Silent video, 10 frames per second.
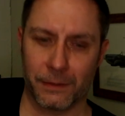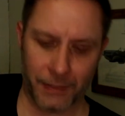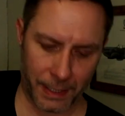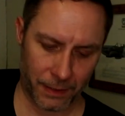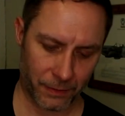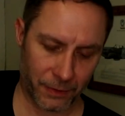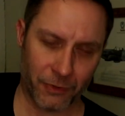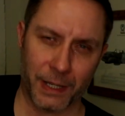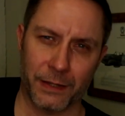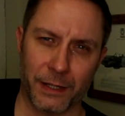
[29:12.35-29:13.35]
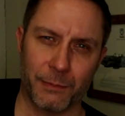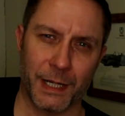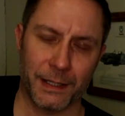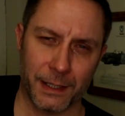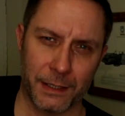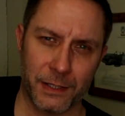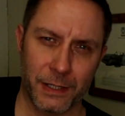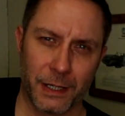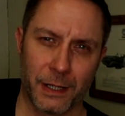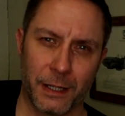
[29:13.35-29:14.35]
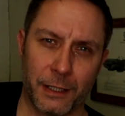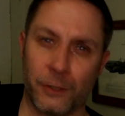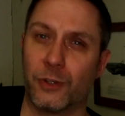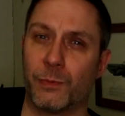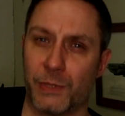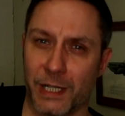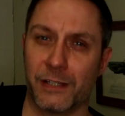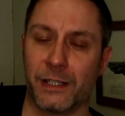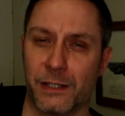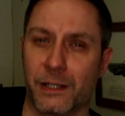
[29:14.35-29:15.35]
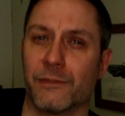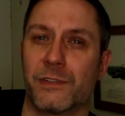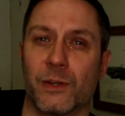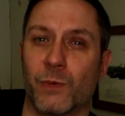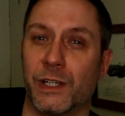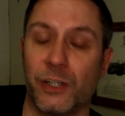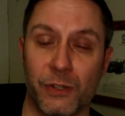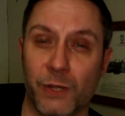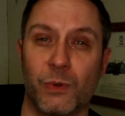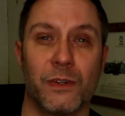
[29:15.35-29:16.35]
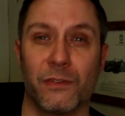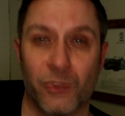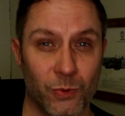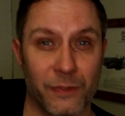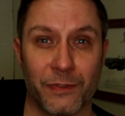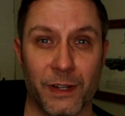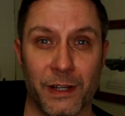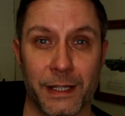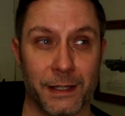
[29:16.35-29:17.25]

Now, the great thing about that is you could potentially discover somewhere new you wouldn't have thought of flying,